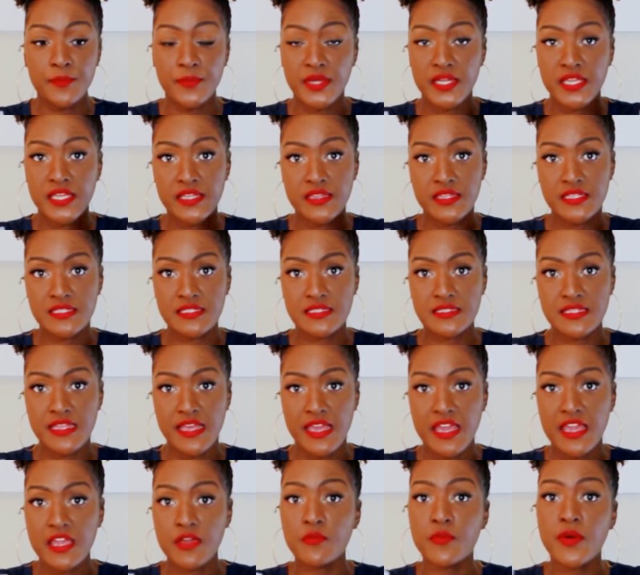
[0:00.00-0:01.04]
Again, this is a
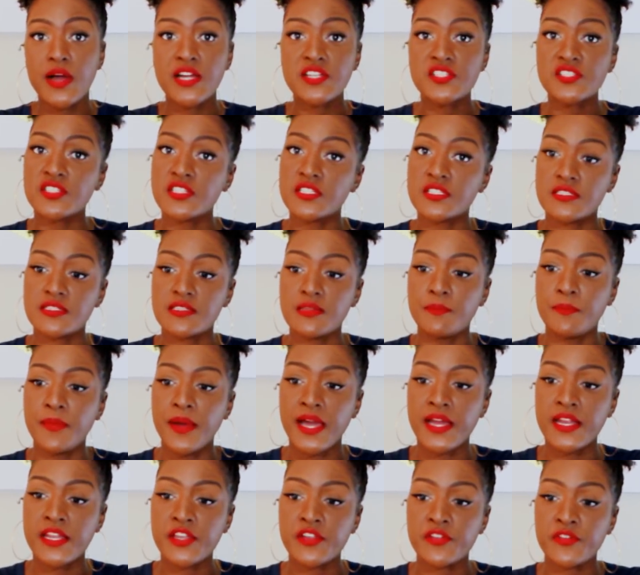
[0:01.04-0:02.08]
hand wash and this is a
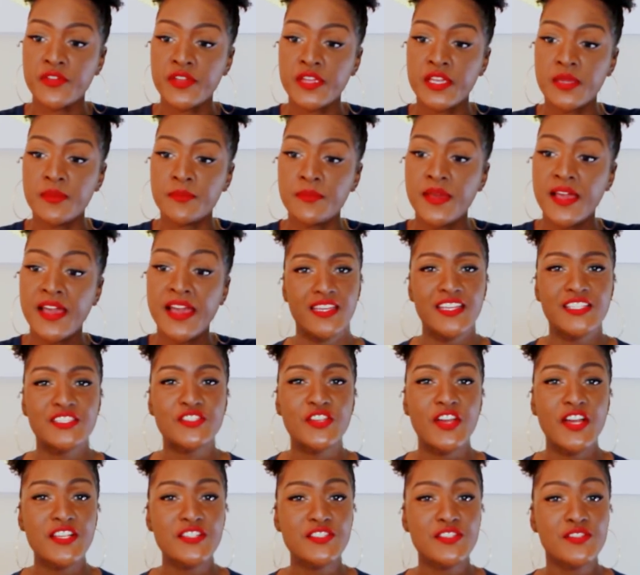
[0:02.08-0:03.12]
body cream.
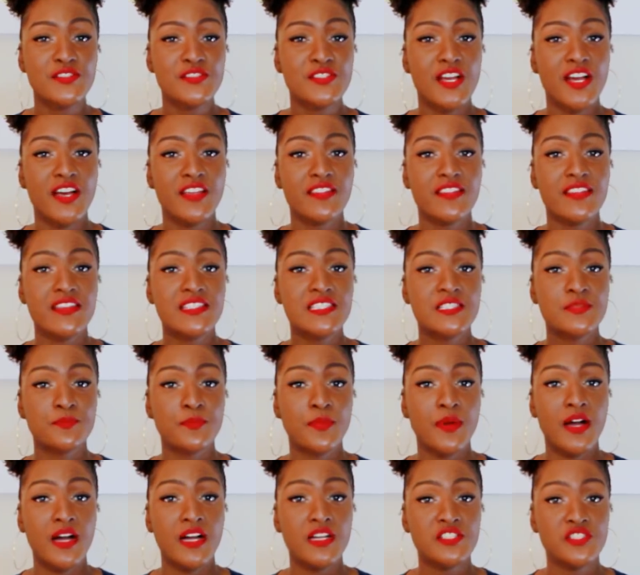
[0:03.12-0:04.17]
So I also saw the
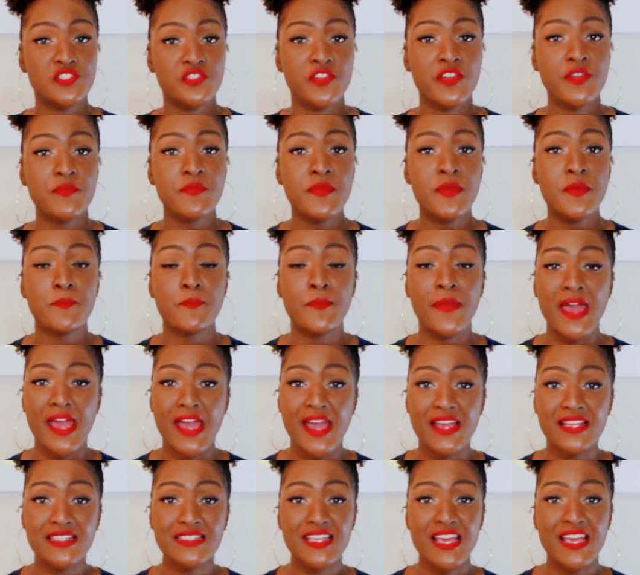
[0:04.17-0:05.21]
spa treatment
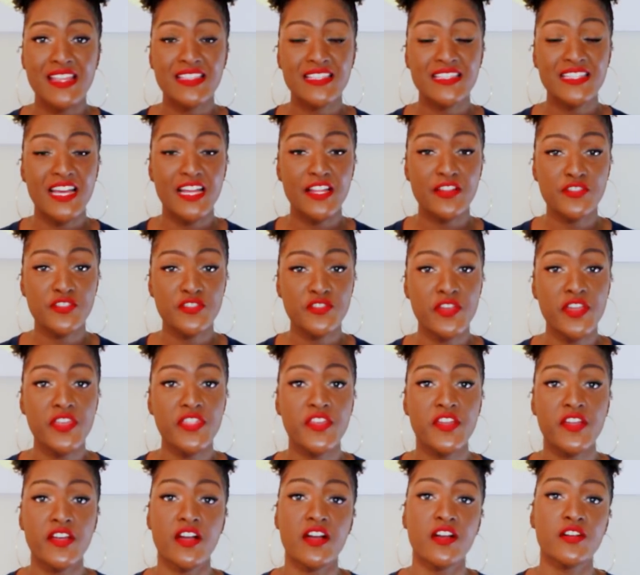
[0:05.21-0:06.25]
mask at the Dollar Tree.
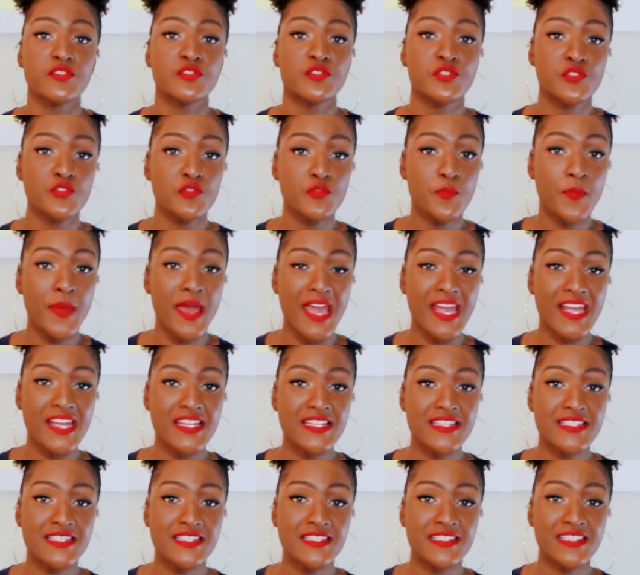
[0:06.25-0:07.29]
There are 2
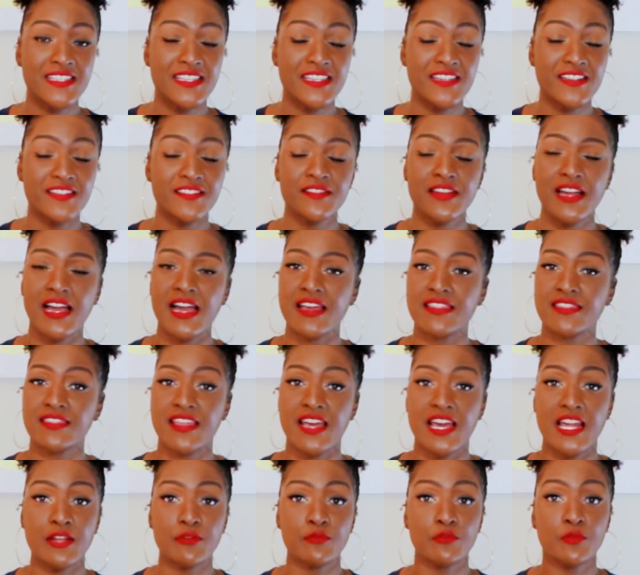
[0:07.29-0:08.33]
packets in here. I
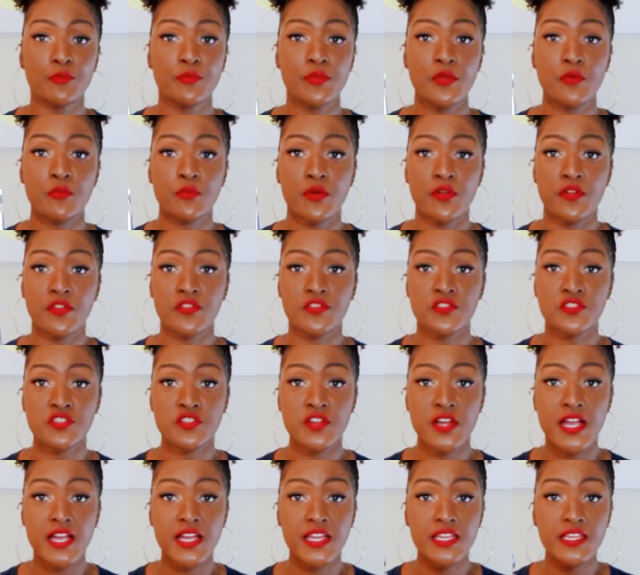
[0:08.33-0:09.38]
thought it would be worth
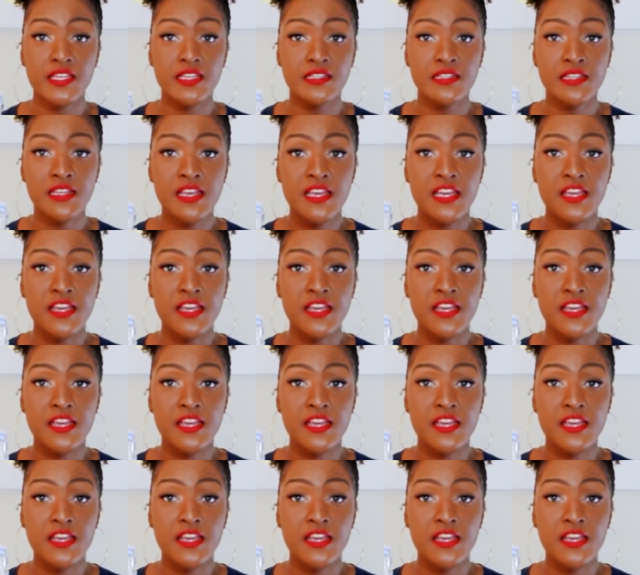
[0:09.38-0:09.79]
trying.